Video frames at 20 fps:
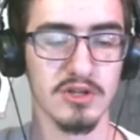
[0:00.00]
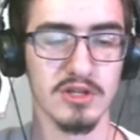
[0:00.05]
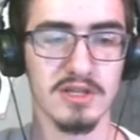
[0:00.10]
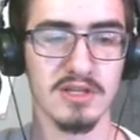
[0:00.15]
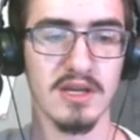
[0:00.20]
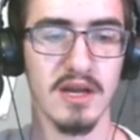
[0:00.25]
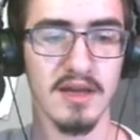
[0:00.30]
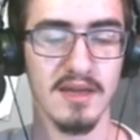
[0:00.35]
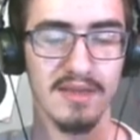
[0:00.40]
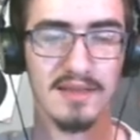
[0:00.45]

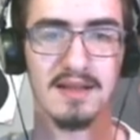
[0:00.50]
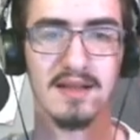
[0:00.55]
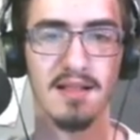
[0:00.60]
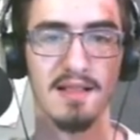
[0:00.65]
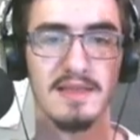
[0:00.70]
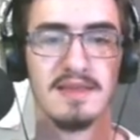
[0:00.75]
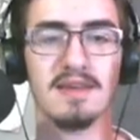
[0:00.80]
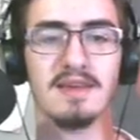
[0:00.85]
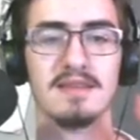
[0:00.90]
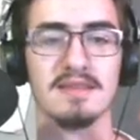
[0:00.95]
just cut and
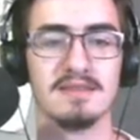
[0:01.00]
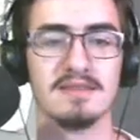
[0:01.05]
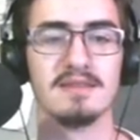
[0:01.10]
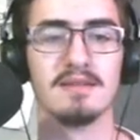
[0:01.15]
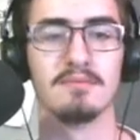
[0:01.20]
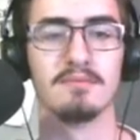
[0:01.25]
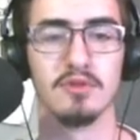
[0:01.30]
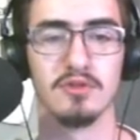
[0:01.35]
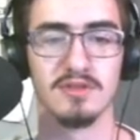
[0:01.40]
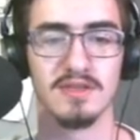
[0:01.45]
clean,
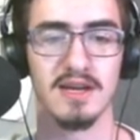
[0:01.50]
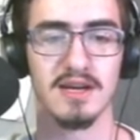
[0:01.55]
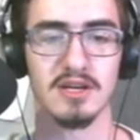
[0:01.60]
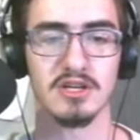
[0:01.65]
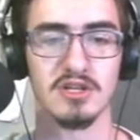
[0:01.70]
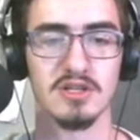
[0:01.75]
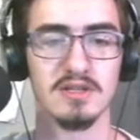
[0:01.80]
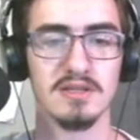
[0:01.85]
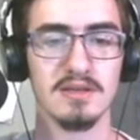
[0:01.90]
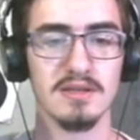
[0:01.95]
simple
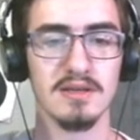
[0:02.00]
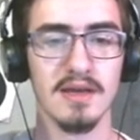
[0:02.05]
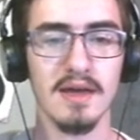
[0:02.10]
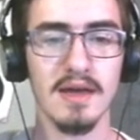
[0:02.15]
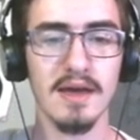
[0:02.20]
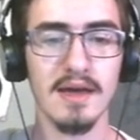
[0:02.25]
sections.